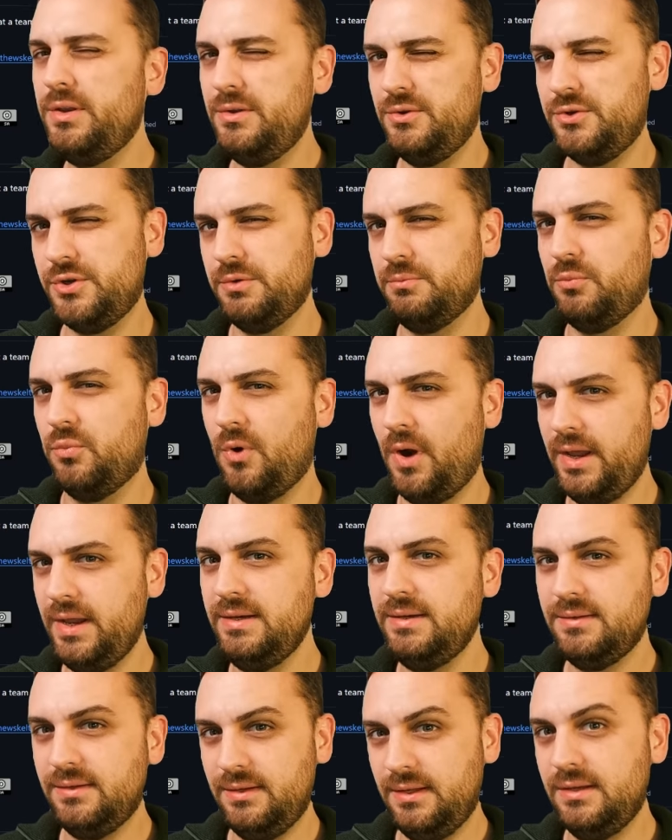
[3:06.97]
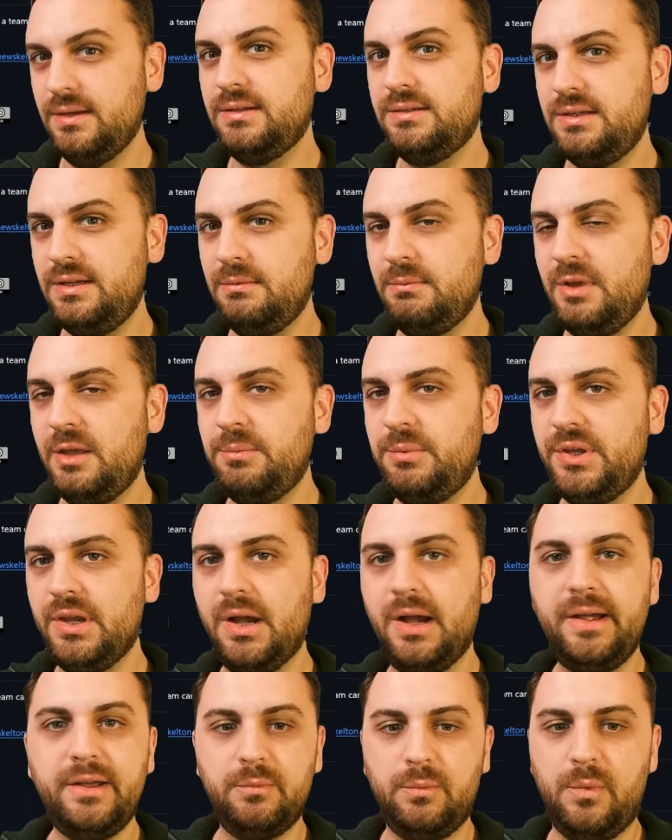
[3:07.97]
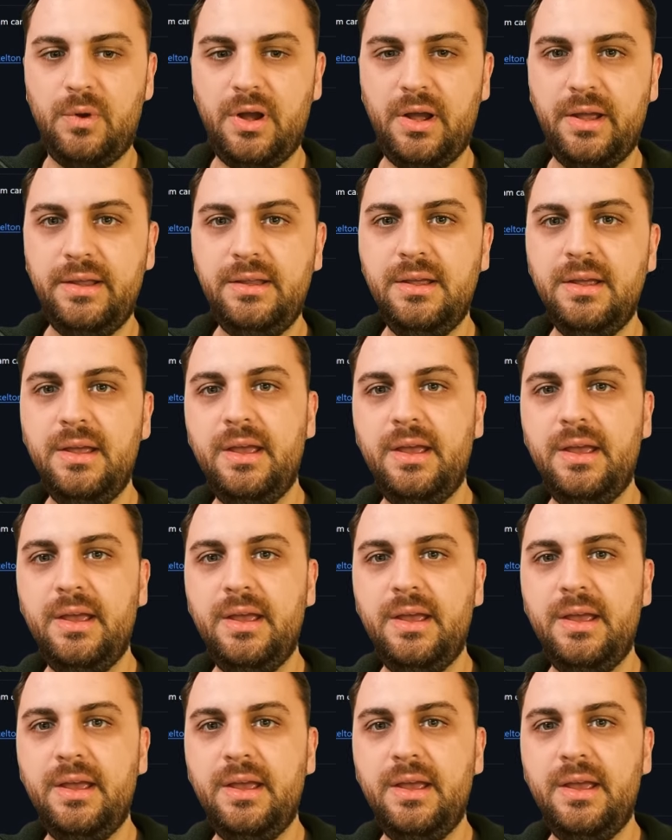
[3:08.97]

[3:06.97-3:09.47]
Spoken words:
you should write in a Team API and why.